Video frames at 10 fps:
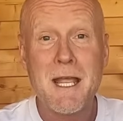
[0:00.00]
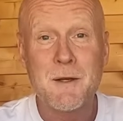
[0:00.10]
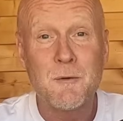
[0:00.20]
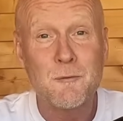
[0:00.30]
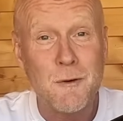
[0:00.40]

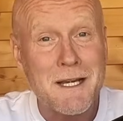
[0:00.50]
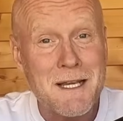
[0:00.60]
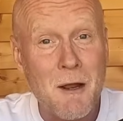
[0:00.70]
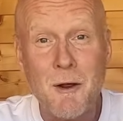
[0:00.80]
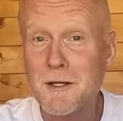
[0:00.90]
And right
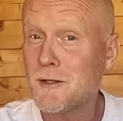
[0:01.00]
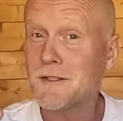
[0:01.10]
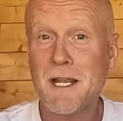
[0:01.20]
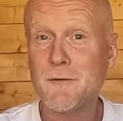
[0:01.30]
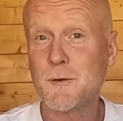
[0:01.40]
now I
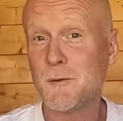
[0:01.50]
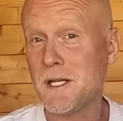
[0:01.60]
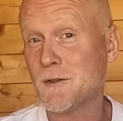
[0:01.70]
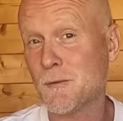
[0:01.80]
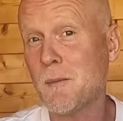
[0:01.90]
just have to
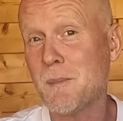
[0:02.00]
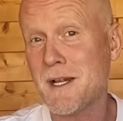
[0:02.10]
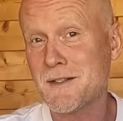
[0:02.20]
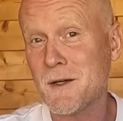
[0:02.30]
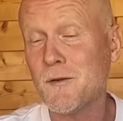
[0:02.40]
interrupt
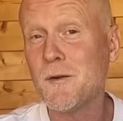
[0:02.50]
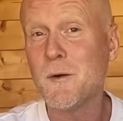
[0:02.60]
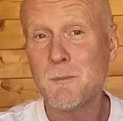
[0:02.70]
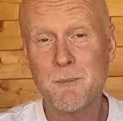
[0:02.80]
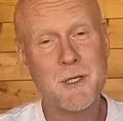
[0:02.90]
myself,
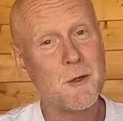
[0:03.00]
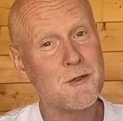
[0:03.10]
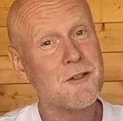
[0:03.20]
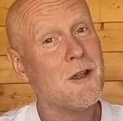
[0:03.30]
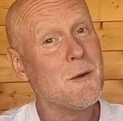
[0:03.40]

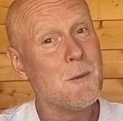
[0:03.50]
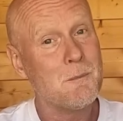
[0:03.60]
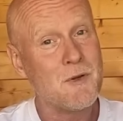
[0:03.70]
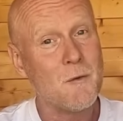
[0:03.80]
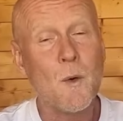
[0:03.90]
because
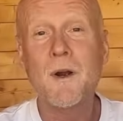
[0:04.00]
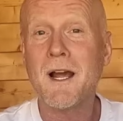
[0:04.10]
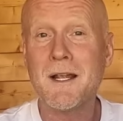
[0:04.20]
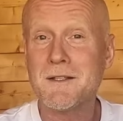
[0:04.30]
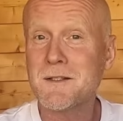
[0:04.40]

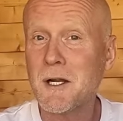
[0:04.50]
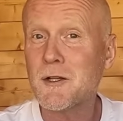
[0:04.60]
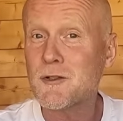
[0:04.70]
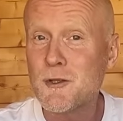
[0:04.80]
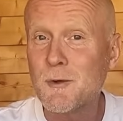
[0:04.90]
before I
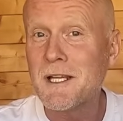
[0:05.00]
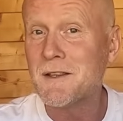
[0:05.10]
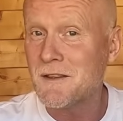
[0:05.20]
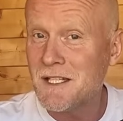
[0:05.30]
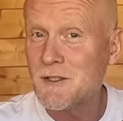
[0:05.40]
started
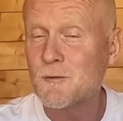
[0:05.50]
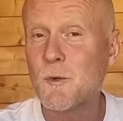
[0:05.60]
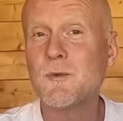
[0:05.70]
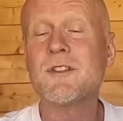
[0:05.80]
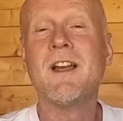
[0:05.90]
shooting these
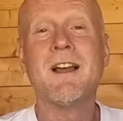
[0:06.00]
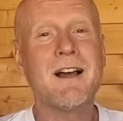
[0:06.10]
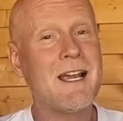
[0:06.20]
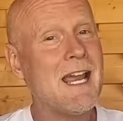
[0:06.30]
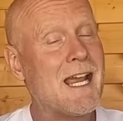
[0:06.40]
groups,
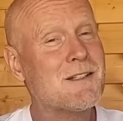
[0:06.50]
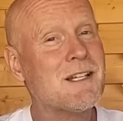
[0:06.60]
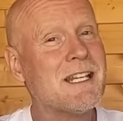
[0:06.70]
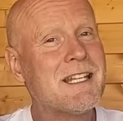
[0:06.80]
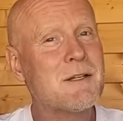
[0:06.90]
I
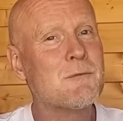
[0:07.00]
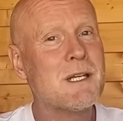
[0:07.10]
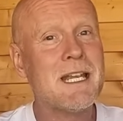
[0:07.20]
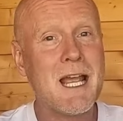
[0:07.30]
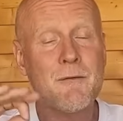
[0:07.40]
actually didn't
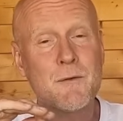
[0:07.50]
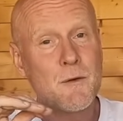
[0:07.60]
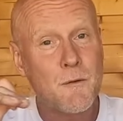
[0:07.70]
really have the